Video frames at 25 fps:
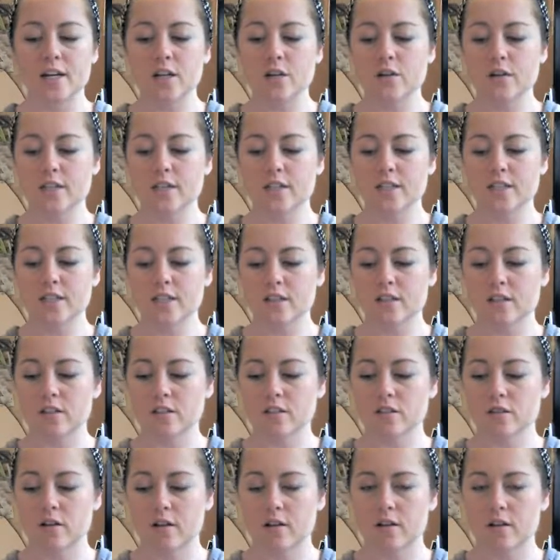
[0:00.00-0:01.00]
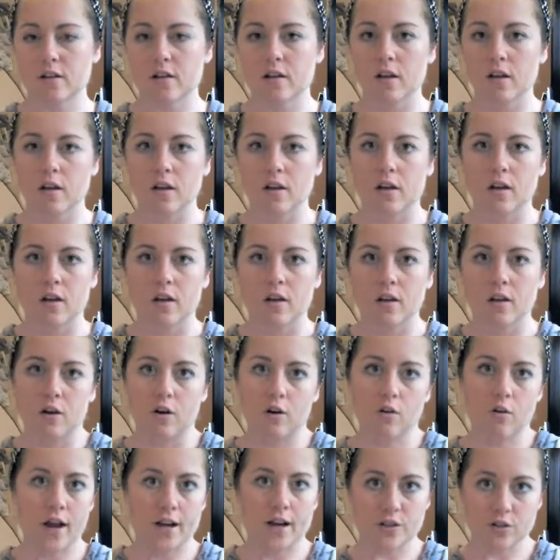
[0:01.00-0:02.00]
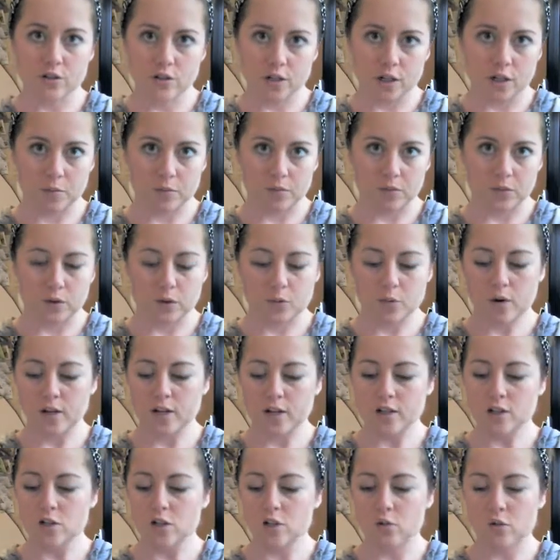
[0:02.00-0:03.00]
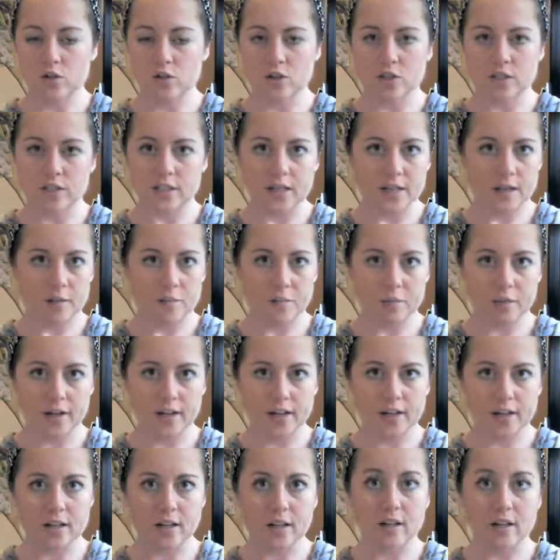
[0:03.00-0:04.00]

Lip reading: You can stick this on ice cream if you wanted to, or just eat plain.